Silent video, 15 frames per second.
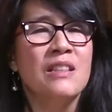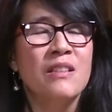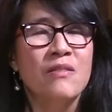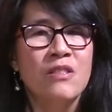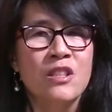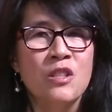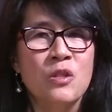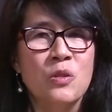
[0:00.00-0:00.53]

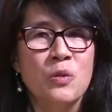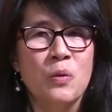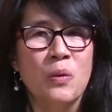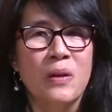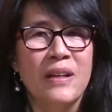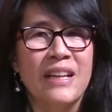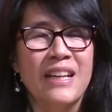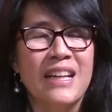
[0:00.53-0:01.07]
living
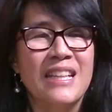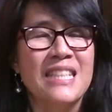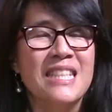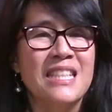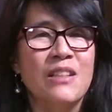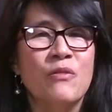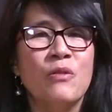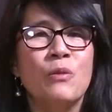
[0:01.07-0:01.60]
story,
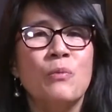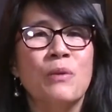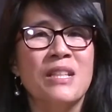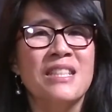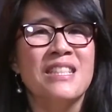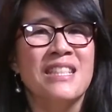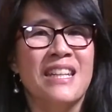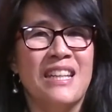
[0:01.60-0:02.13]
and see if
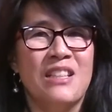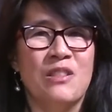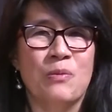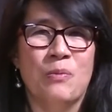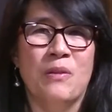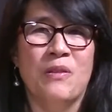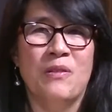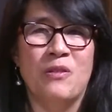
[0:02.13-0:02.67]
it
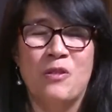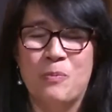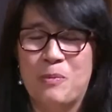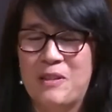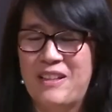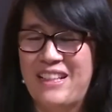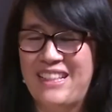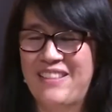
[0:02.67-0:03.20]
resonates with your
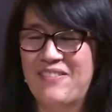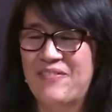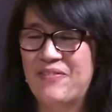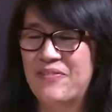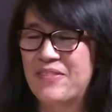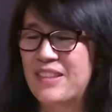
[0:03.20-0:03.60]
spirit.